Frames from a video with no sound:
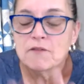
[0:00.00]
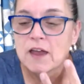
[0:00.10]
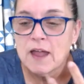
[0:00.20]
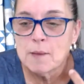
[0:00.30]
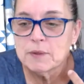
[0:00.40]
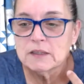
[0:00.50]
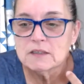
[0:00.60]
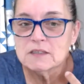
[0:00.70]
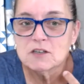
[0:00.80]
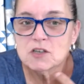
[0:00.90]
Happy Little
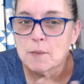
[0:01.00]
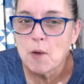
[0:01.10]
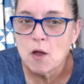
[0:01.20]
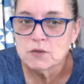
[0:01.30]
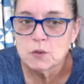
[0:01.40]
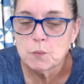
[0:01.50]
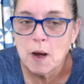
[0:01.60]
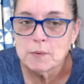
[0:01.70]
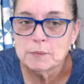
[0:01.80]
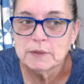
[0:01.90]
Stitch Shop also
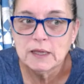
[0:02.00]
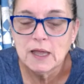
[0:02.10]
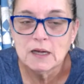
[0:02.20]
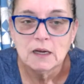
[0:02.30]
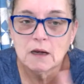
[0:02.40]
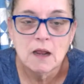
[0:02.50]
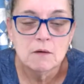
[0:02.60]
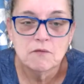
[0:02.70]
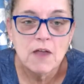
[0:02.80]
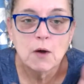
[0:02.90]
probably,
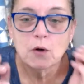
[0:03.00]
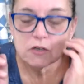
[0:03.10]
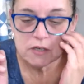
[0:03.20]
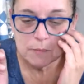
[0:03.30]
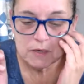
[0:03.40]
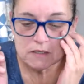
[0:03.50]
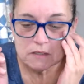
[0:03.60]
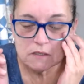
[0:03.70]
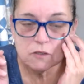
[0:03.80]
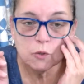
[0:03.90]
and Fat Quarter Shop does
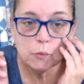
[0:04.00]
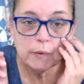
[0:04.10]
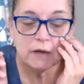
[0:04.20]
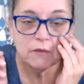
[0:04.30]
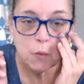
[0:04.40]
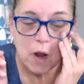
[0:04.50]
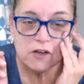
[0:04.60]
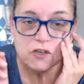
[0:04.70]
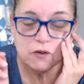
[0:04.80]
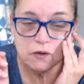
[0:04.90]
this too, but if you
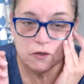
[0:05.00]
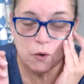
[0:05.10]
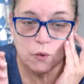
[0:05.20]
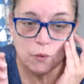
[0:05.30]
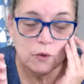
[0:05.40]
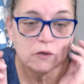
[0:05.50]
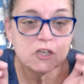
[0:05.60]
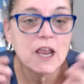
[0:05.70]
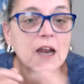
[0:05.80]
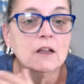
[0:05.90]
watch her, go to her
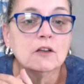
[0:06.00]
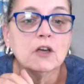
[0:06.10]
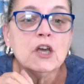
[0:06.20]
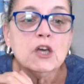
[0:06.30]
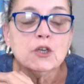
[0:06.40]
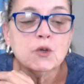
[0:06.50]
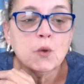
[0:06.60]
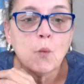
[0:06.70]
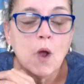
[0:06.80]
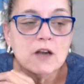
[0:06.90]
channel, you
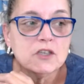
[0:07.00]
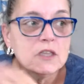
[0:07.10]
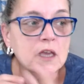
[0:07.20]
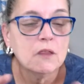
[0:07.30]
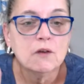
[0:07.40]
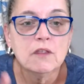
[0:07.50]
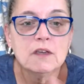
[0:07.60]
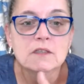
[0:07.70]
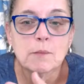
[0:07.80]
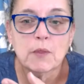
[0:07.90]
can watch the other
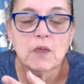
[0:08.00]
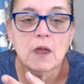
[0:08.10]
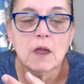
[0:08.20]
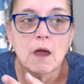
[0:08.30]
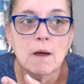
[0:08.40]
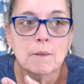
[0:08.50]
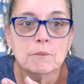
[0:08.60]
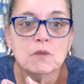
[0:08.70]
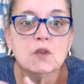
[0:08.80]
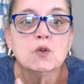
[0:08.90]
things about the
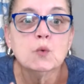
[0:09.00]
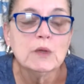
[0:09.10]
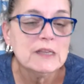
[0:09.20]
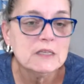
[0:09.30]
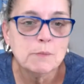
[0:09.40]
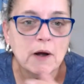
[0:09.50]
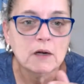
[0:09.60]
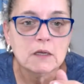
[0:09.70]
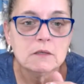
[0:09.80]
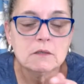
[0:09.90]
new release
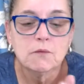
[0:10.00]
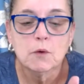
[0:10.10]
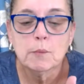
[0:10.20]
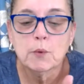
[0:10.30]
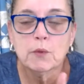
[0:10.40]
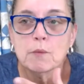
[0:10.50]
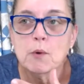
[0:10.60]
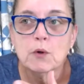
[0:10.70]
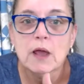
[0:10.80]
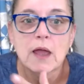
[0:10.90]
parties for both
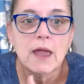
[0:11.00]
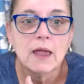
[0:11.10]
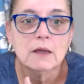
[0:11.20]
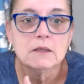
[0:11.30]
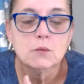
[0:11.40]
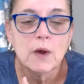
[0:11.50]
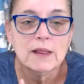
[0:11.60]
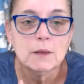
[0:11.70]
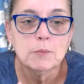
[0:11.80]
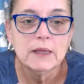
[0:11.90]
Moda and
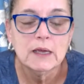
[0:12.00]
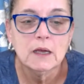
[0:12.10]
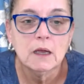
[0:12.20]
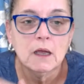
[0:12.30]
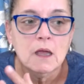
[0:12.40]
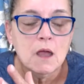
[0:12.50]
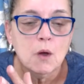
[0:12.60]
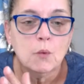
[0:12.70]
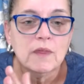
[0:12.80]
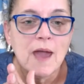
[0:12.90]
Riley Blake
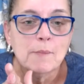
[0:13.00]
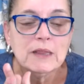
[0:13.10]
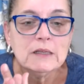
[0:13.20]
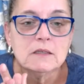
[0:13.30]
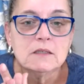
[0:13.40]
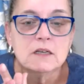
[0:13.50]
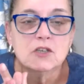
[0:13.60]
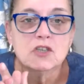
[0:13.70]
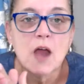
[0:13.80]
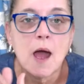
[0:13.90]
with Happy Little
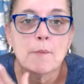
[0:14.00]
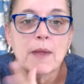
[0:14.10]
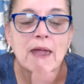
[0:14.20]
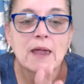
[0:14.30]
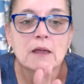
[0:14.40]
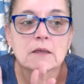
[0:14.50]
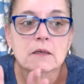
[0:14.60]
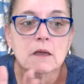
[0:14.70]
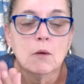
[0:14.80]
Stitch Shop, and